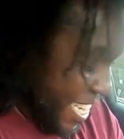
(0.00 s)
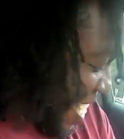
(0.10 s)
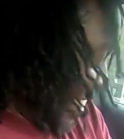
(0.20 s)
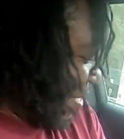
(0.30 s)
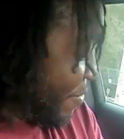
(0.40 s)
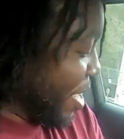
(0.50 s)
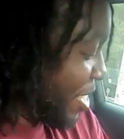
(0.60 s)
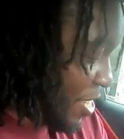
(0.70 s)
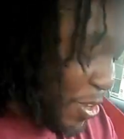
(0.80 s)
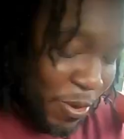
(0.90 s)
That's the
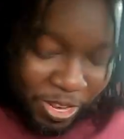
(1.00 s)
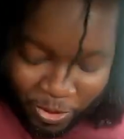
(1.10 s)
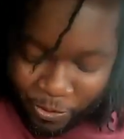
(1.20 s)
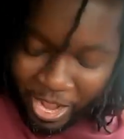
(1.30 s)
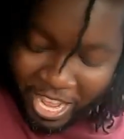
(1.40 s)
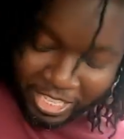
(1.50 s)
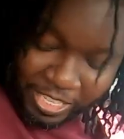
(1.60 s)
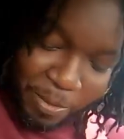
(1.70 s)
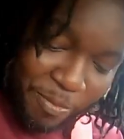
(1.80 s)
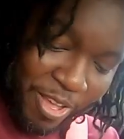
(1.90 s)
way to do it. The red
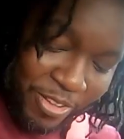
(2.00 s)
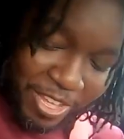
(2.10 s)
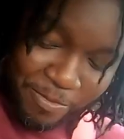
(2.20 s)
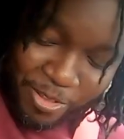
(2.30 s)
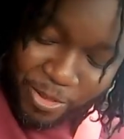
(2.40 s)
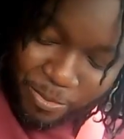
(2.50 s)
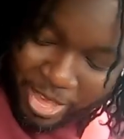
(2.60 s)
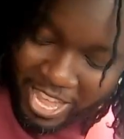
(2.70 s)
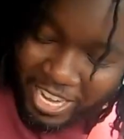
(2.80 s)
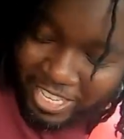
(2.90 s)
seatbelt, come on,
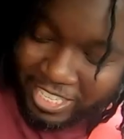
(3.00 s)
man.